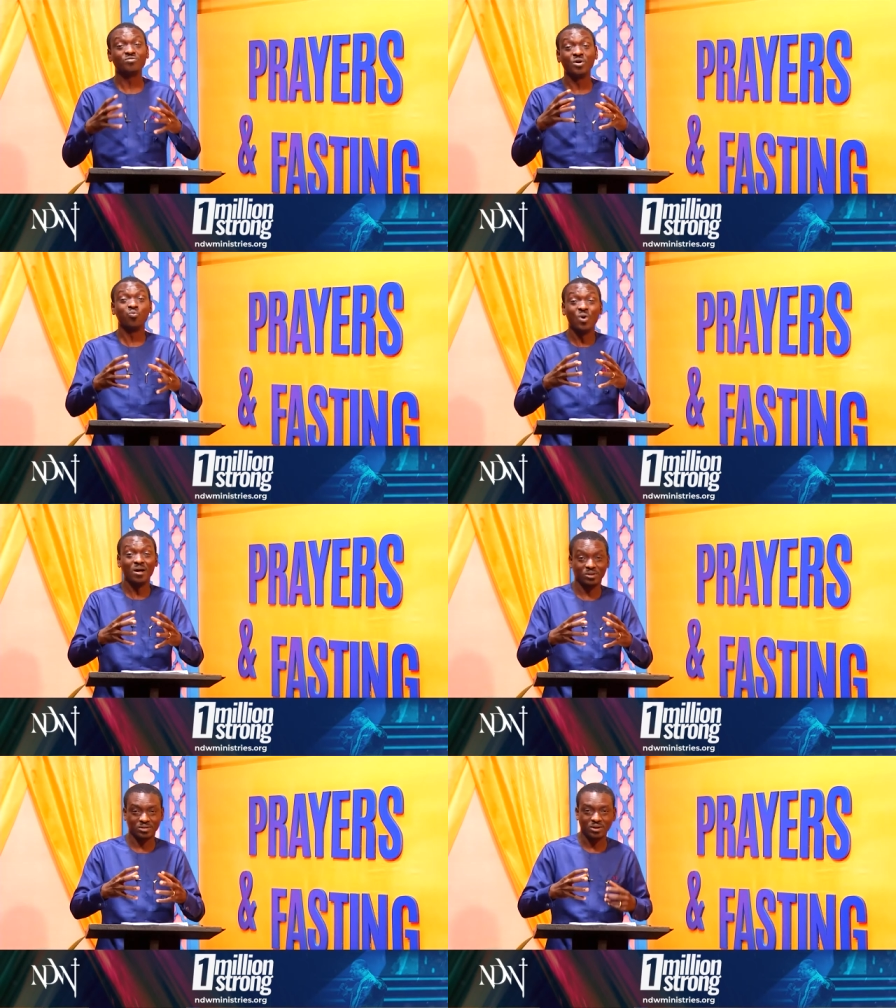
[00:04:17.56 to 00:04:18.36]
the
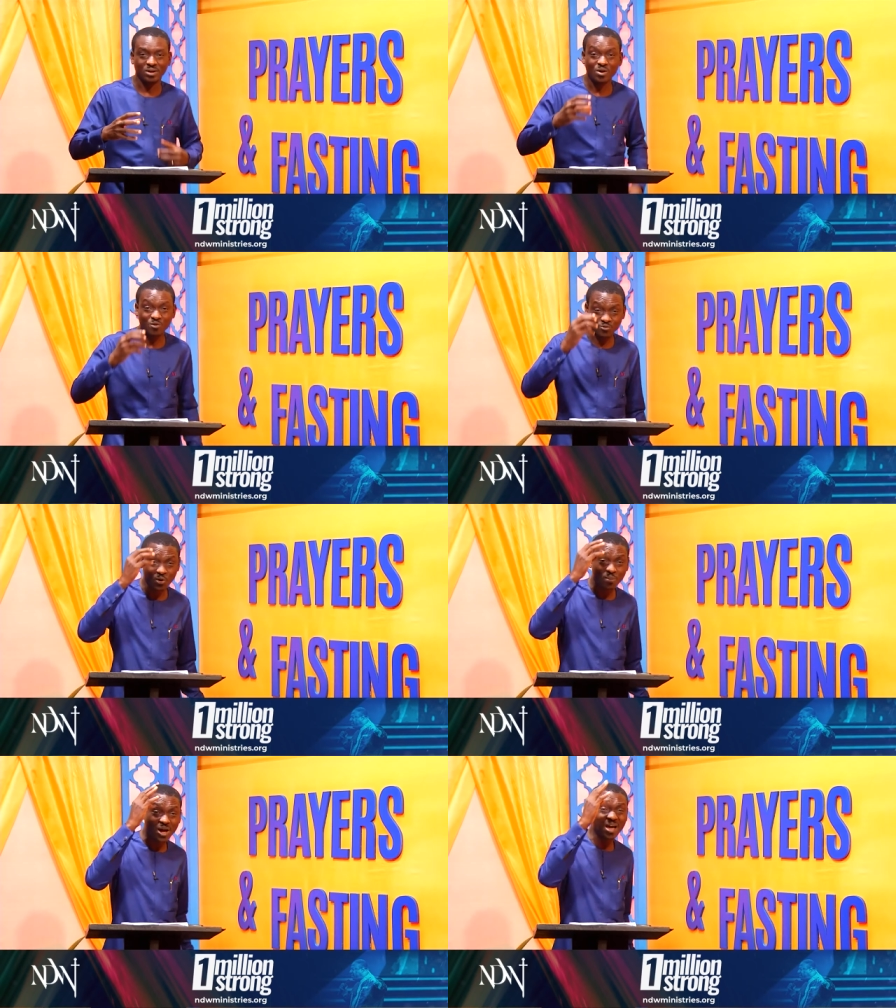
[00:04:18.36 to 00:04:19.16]
world,
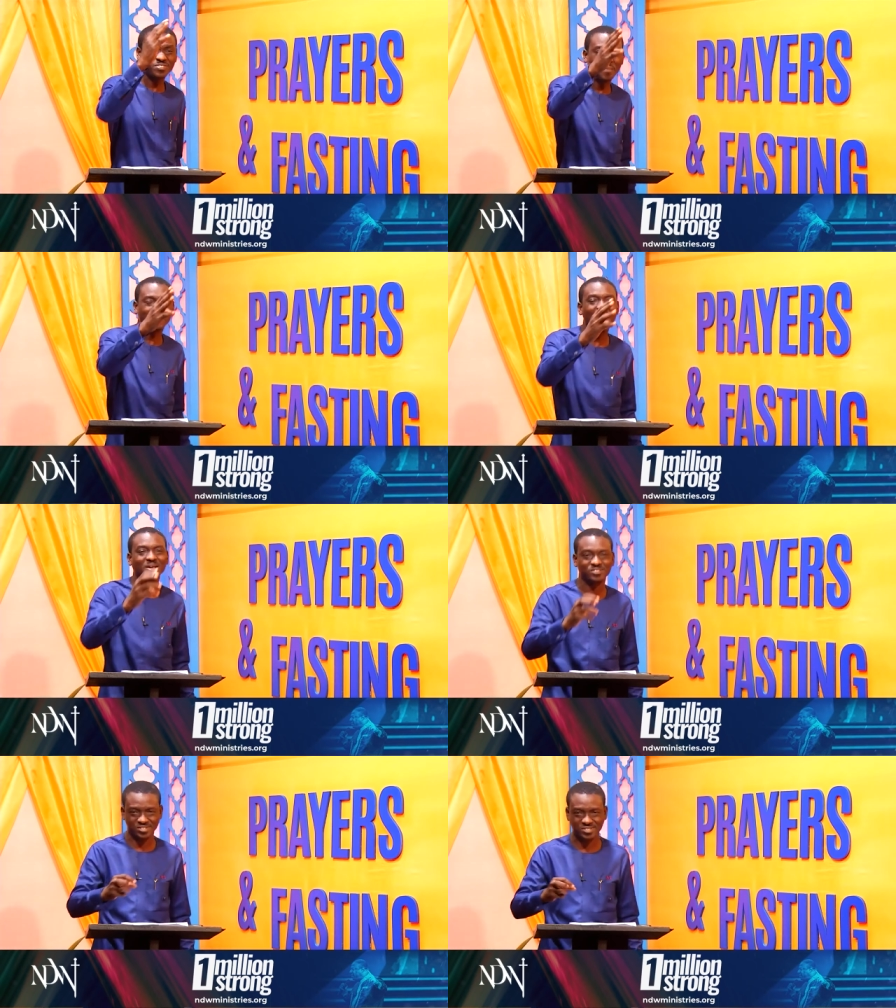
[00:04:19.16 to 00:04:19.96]
from other
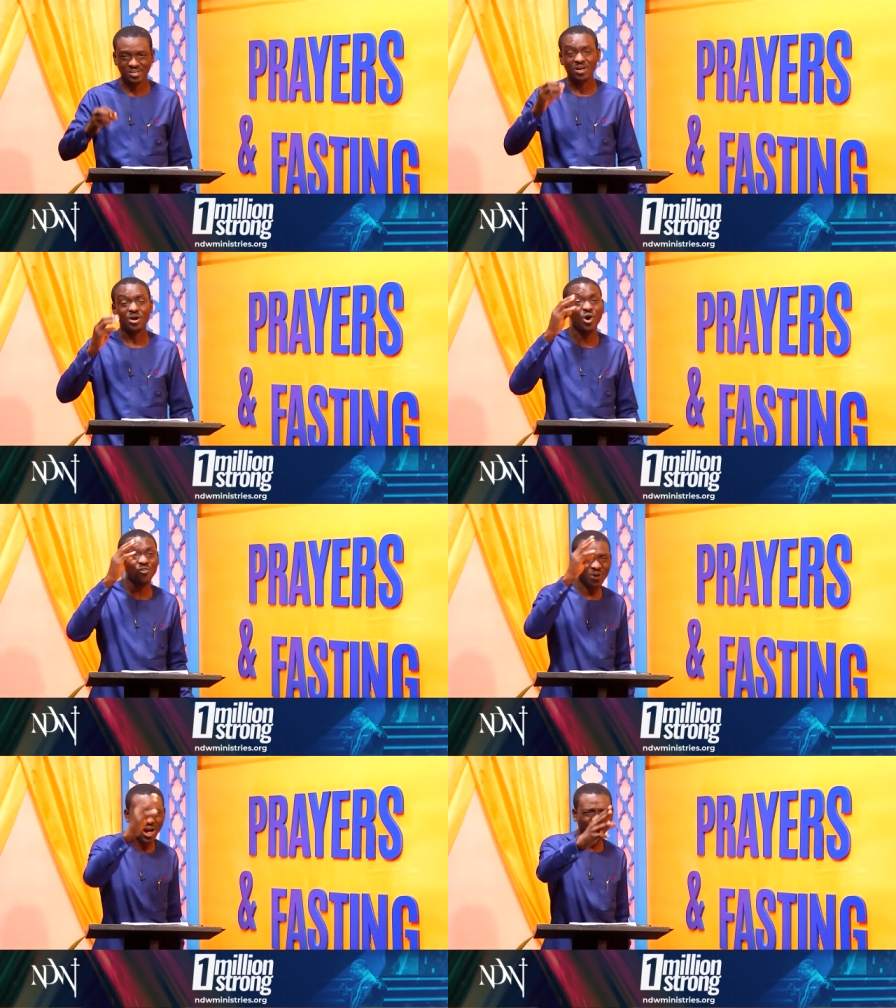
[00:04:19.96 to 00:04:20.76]
parts
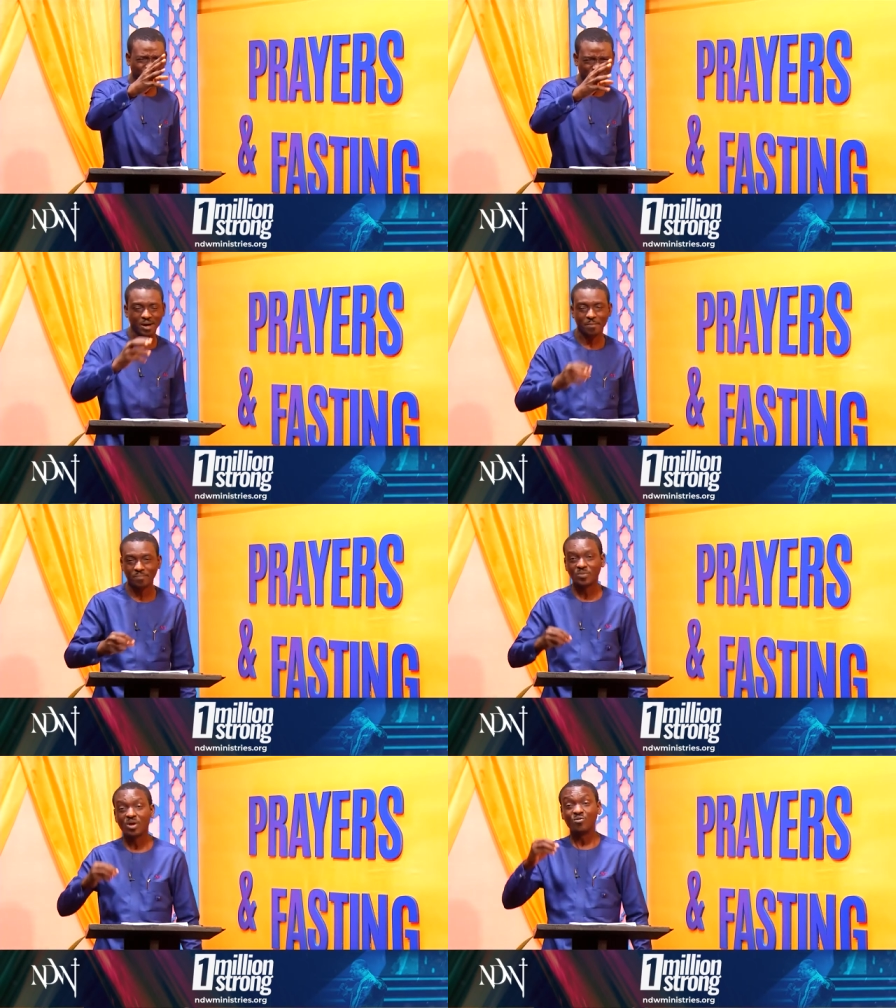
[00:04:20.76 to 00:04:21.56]
of Africa,
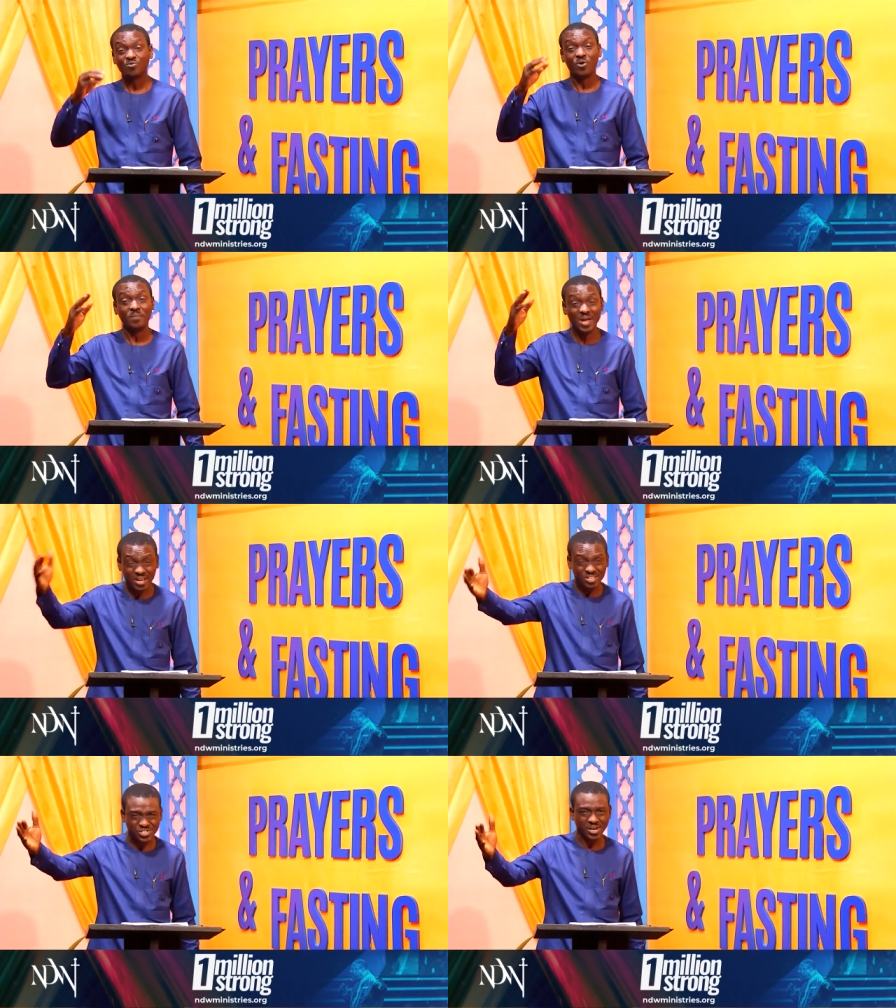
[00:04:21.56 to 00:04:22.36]
from
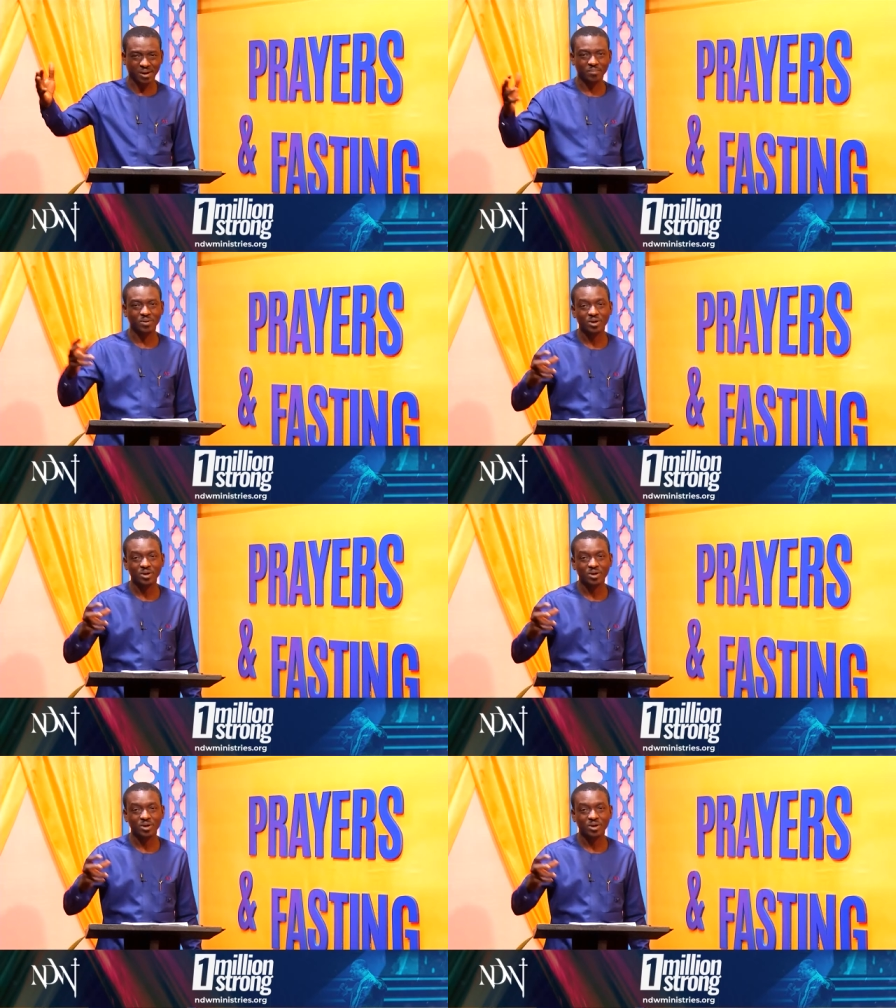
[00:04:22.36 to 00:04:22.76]
Asia,